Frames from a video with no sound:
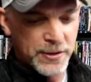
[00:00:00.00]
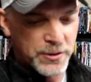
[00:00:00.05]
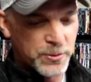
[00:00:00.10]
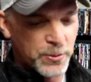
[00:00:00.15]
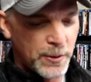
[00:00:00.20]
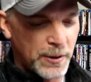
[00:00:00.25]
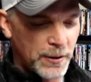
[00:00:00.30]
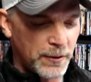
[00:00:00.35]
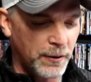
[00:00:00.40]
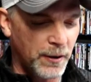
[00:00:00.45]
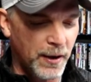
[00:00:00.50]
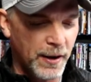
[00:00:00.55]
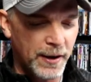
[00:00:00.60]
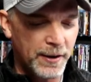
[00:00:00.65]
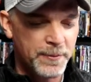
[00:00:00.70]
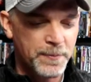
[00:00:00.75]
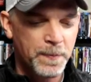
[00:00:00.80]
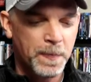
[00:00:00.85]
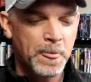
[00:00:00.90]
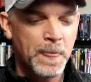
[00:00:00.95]
that story a
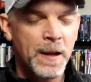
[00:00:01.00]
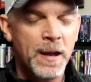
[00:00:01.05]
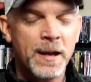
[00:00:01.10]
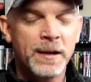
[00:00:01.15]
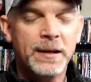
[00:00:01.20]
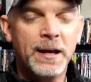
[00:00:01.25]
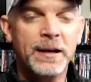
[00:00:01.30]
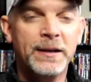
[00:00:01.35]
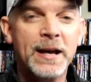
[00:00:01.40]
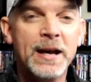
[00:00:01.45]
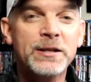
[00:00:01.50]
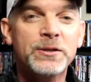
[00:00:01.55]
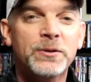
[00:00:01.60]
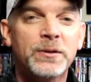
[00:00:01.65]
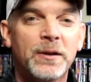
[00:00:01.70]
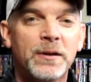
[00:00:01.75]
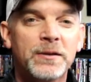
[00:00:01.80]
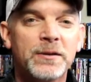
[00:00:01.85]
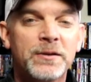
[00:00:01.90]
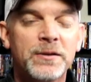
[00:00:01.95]
lot. Okay,
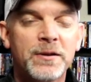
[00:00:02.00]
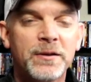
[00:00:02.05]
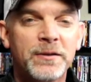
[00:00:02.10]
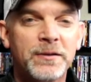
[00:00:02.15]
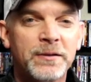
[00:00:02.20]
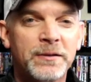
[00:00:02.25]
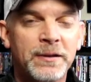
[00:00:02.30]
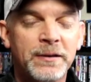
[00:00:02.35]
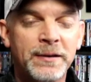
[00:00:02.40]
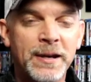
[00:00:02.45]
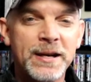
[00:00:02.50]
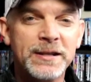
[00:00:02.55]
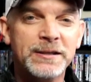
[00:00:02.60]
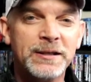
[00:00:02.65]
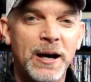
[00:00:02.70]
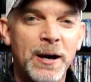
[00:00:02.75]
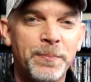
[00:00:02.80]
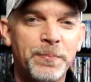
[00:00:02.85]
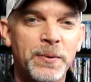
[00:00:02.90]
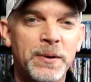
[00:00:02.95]
next
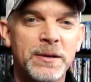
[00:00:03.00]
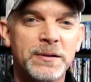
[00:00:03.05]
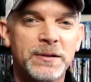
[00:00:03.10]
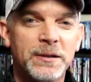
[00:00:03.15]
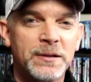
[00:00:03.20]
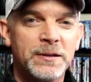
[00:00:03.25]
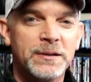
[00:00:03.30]
up is